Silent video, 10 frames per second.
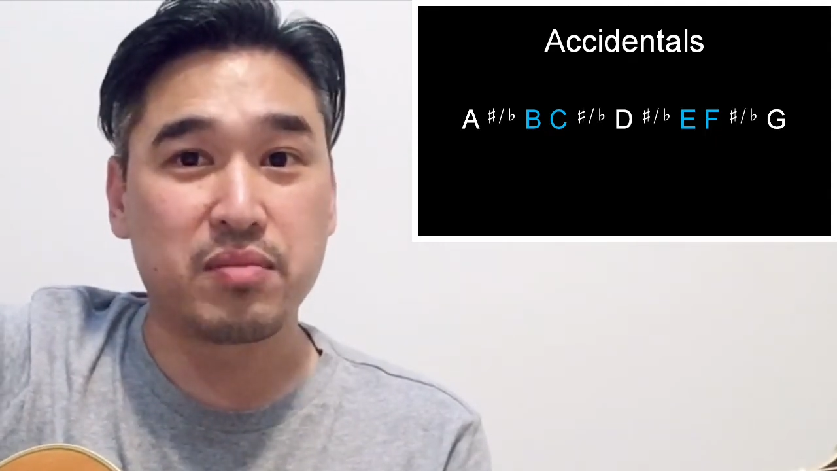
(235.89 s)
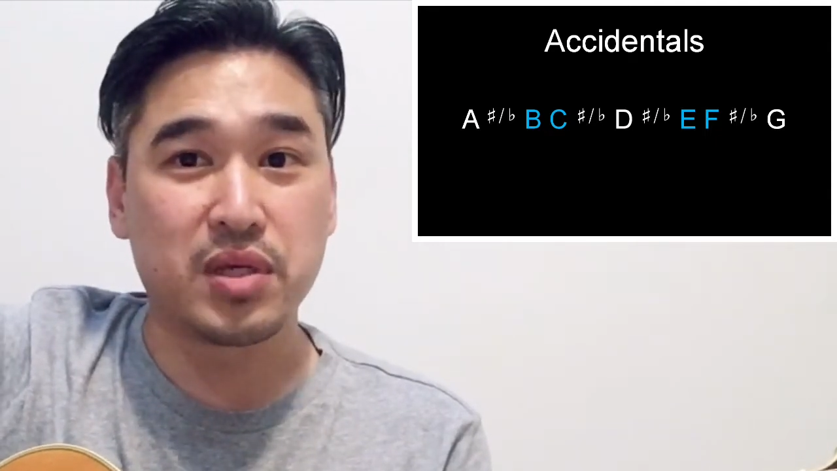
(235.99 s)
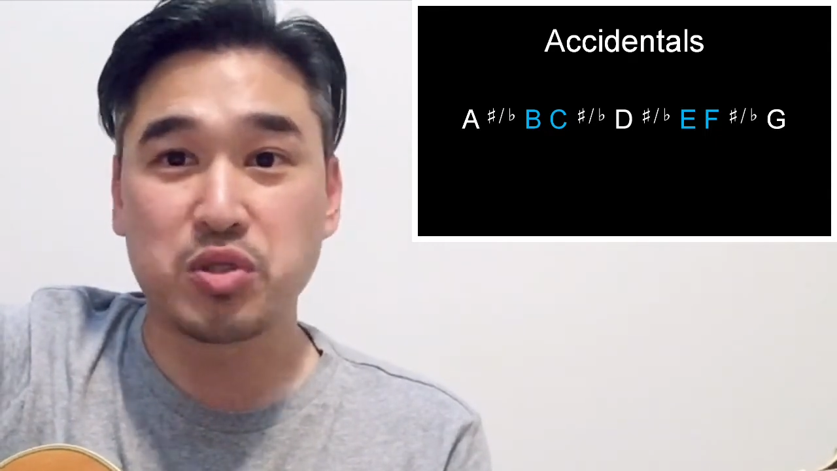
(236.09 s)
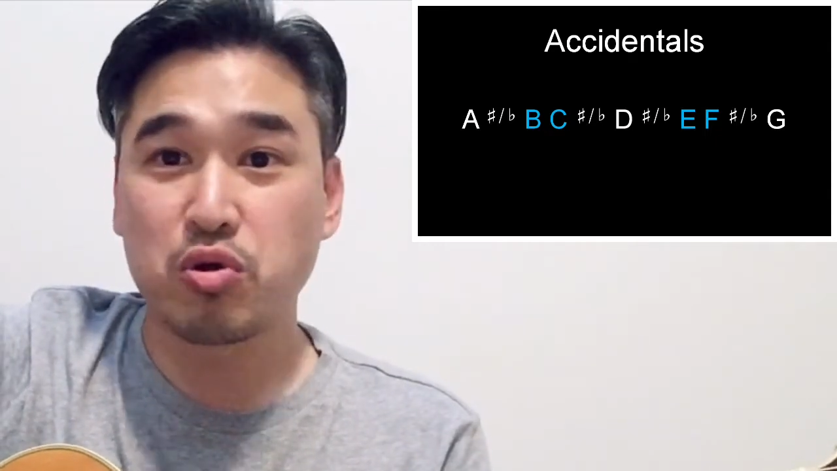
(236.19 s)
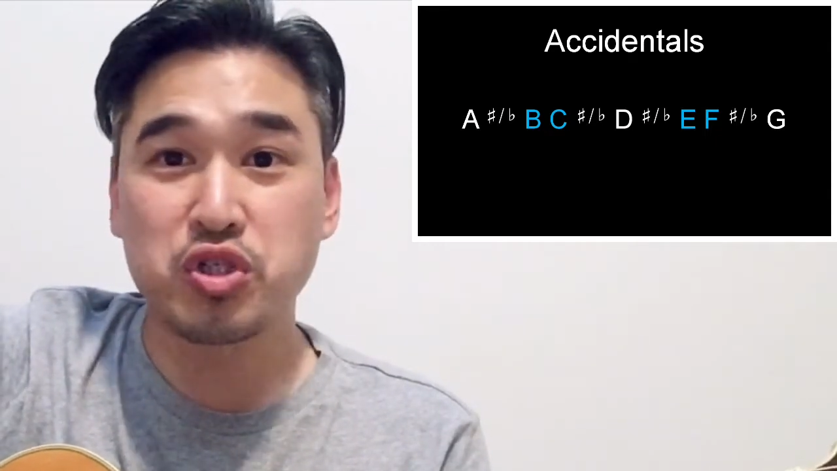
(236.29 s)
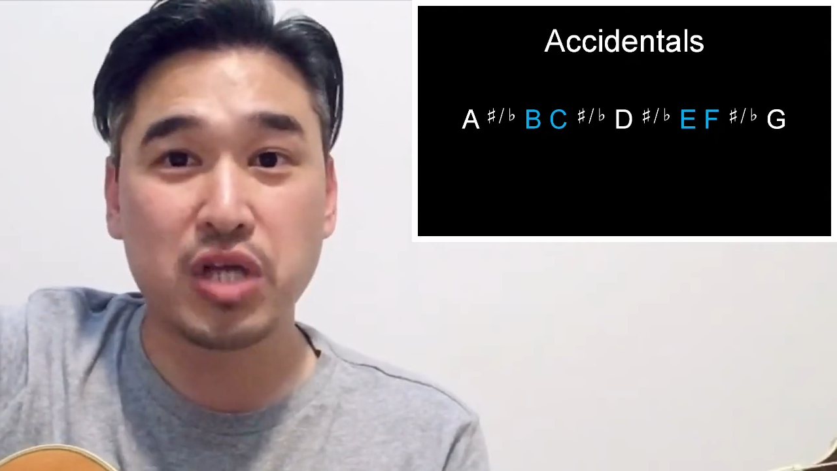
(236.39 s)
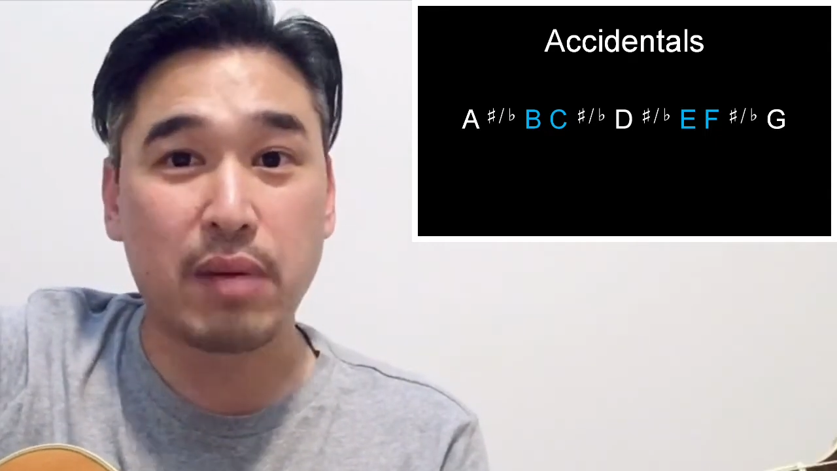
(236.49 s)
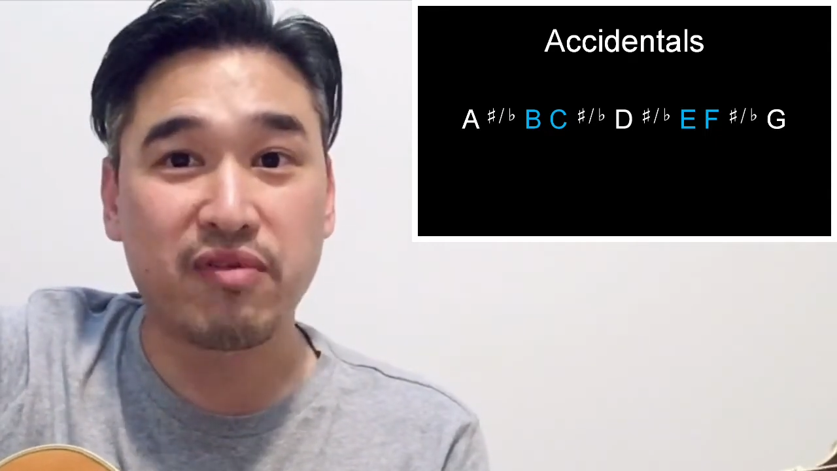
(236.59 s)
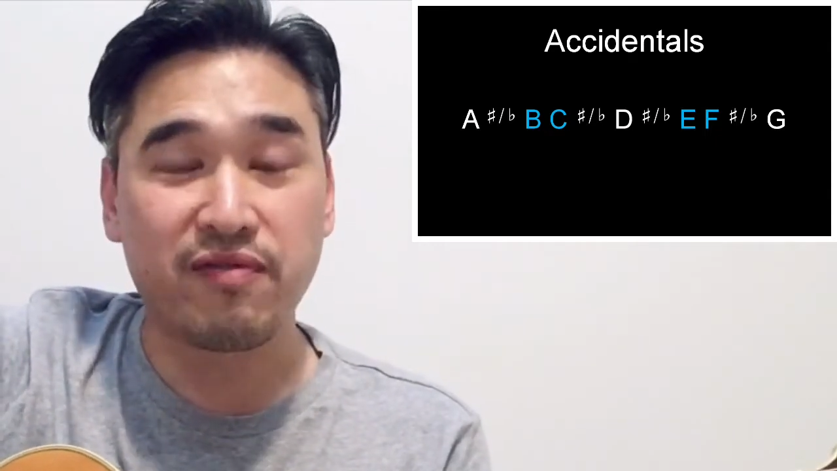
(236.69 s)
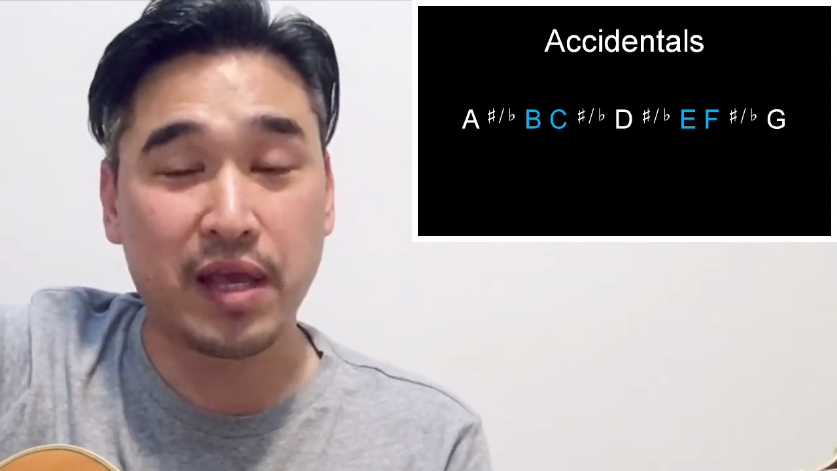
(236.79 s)
There's no
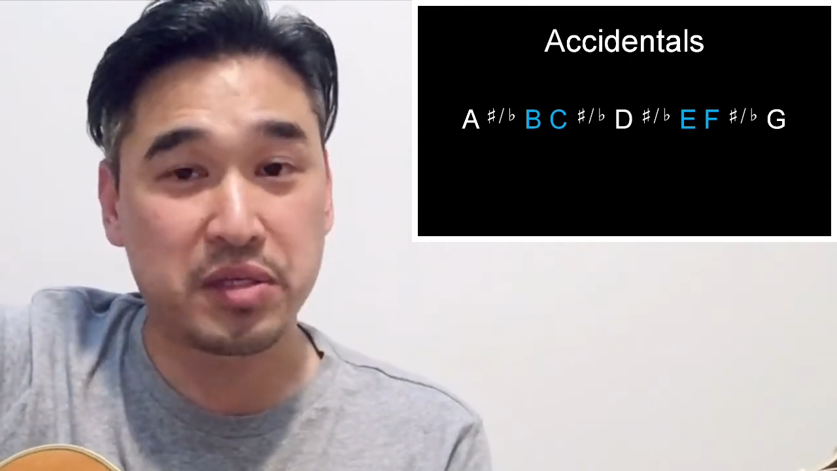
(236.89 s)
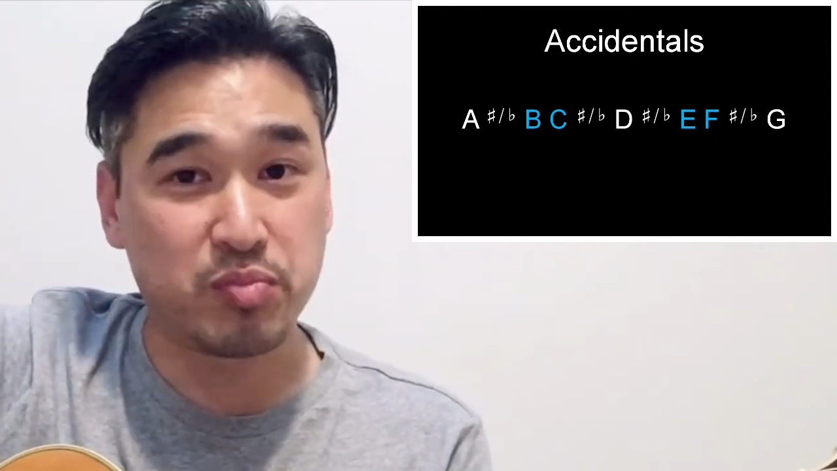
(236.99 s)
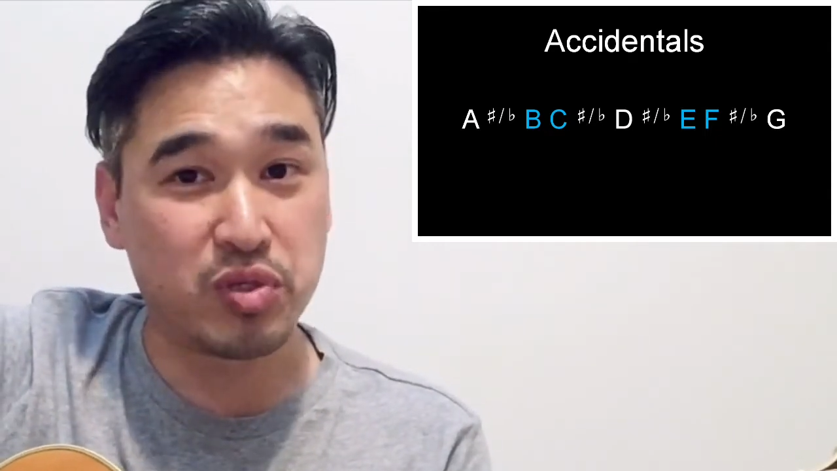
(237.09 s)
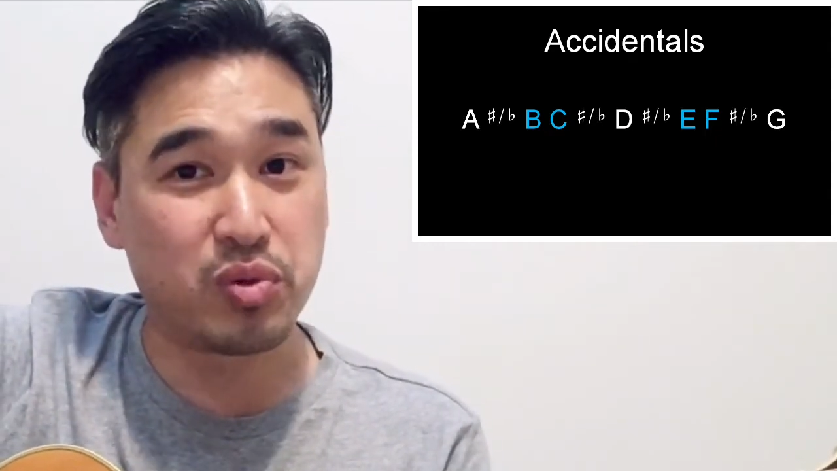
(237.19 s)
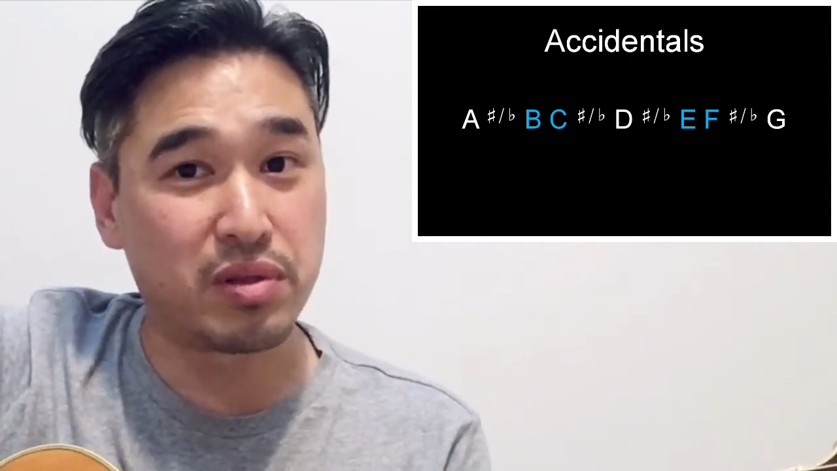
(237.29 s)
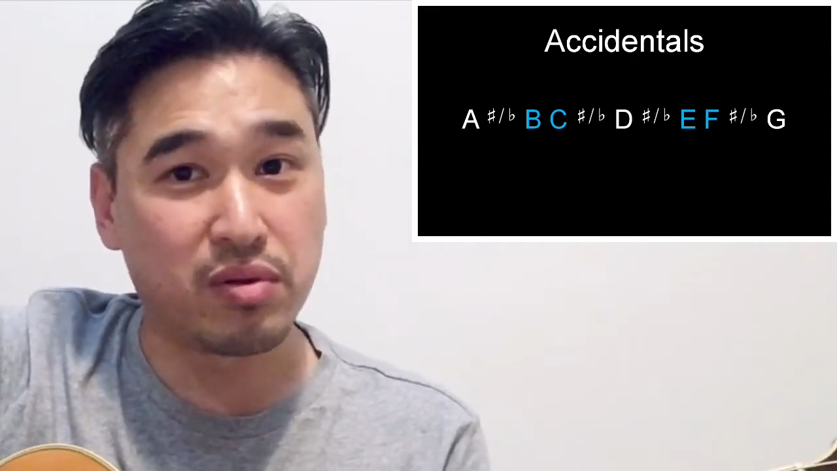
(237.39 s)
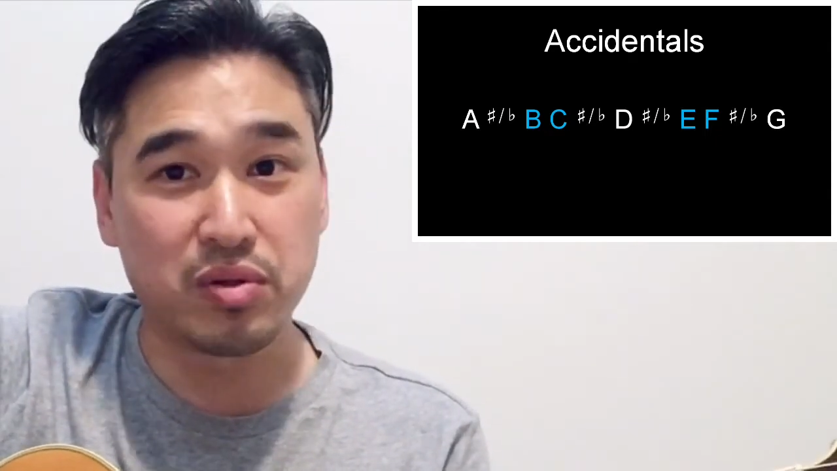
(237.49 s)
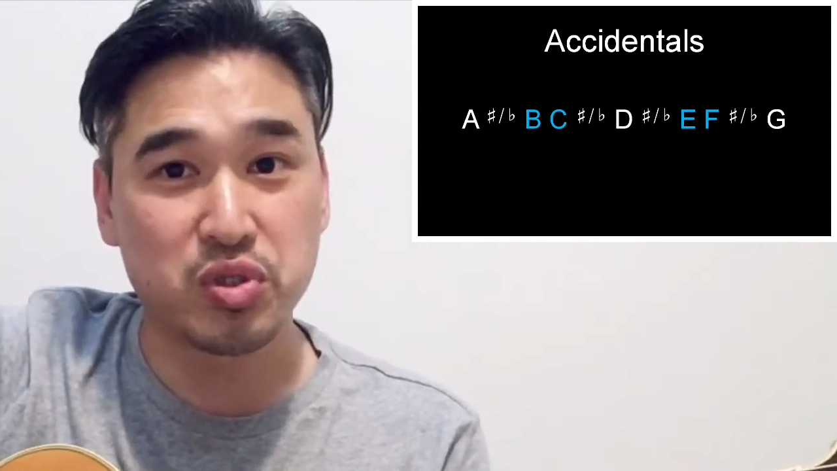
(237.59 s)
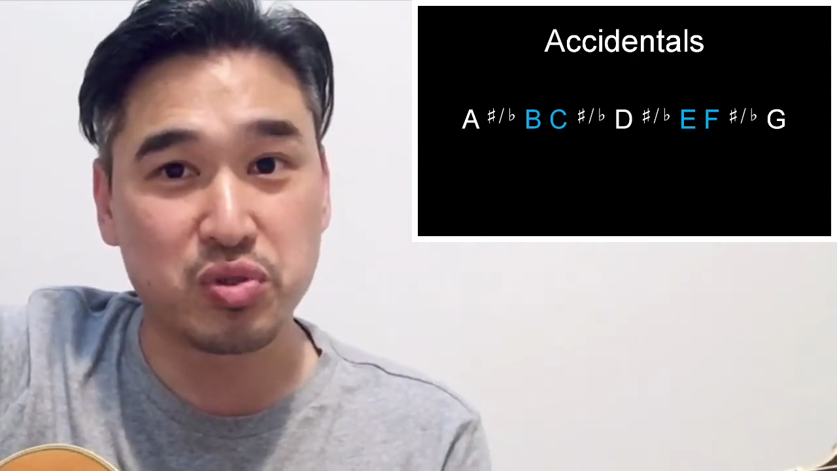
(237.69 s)
sharper flats between those